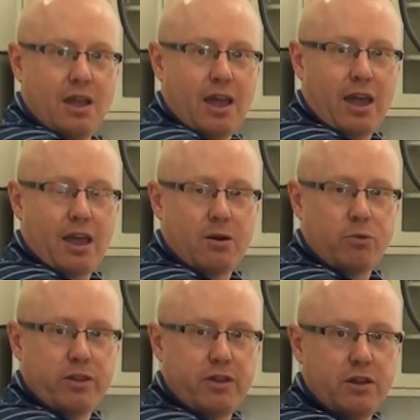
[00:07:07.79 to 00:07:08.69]
and
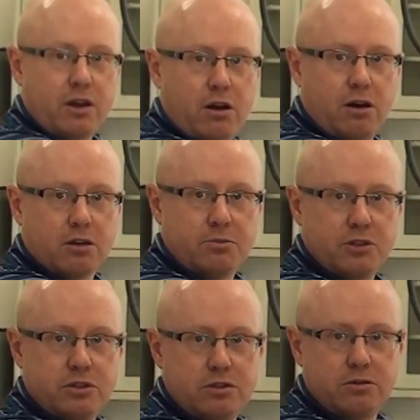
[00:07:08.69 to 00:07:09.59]
within the column
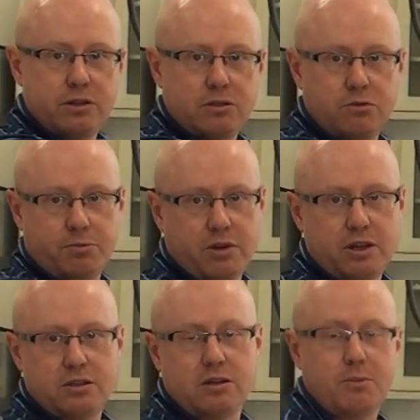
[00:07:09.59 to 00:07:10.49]
the students will
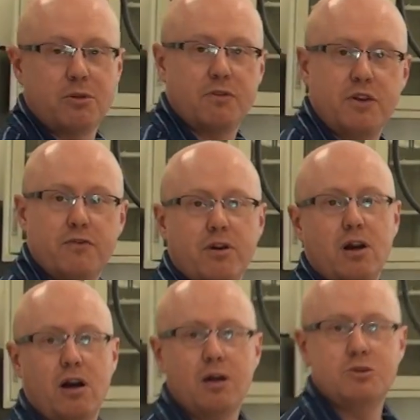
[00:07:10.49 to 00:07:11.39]
place a number of different
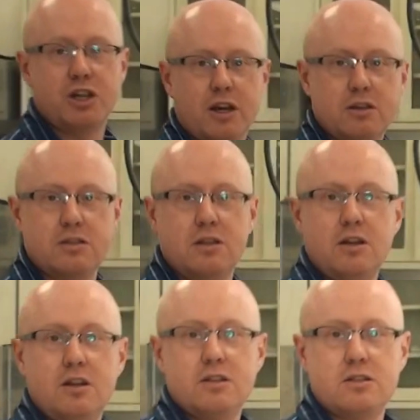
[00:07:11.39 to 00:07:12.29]
objects
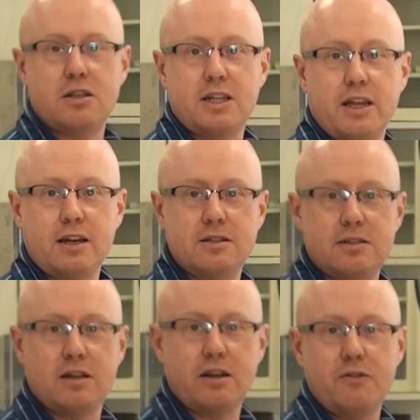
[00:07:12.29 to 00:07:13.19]
so that they can
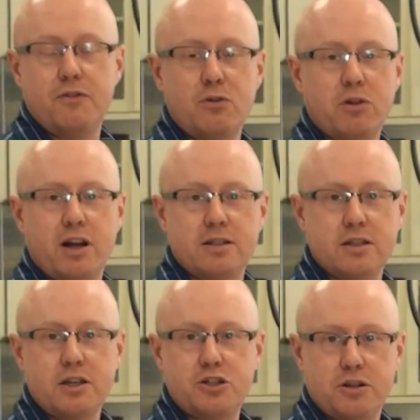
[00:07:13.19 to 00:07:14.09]
study
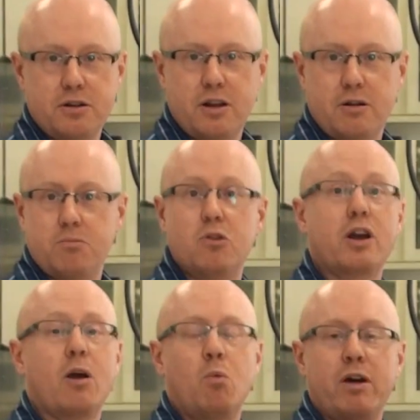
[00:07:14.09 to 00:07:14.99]
fluidization and
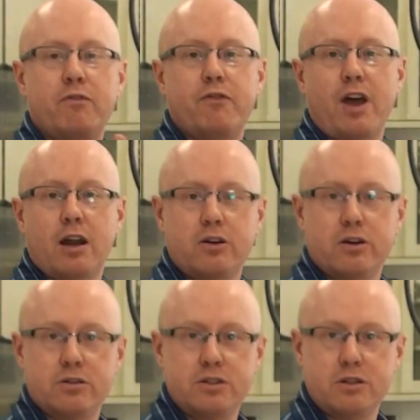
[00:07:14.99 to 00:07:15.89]
look at what
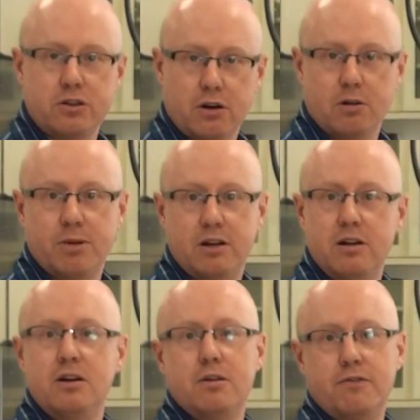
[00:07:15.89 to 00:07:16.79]
factors determine
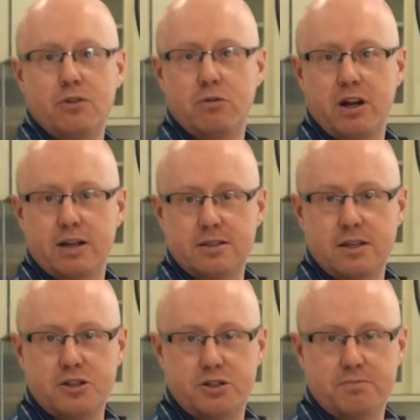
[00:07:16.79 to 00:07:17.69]

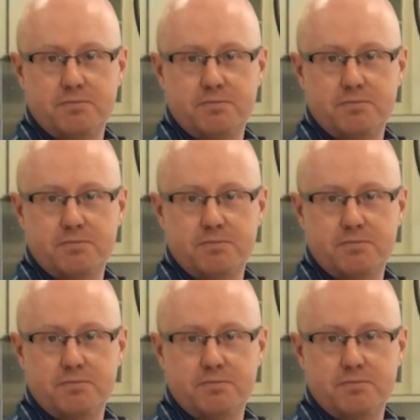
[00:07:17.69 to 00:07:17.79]
fluidization.